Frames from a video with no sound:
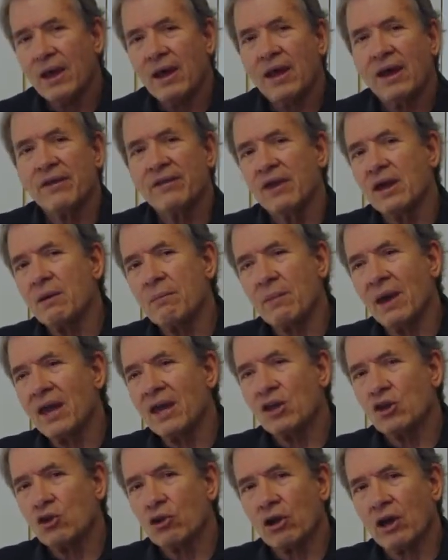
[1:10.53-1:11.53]
And they
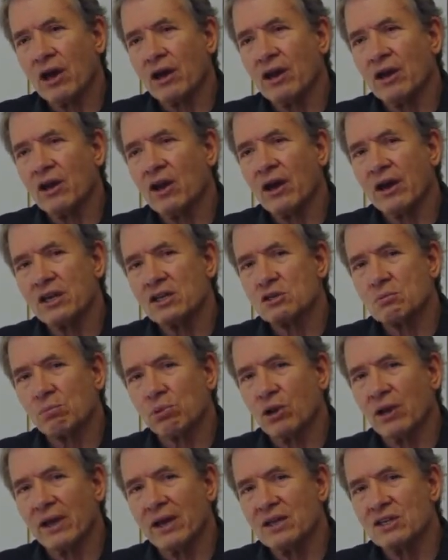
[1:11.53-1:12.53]
make your gut a nice
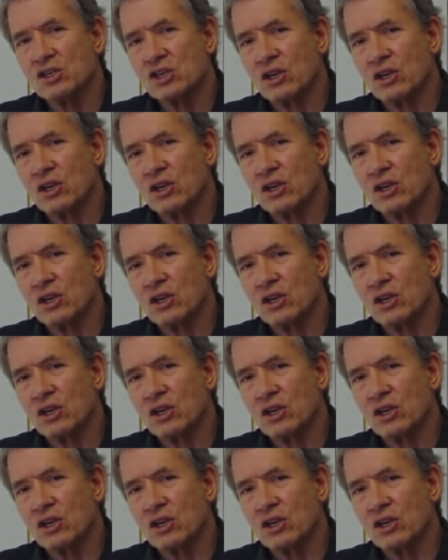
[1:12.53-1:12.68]
place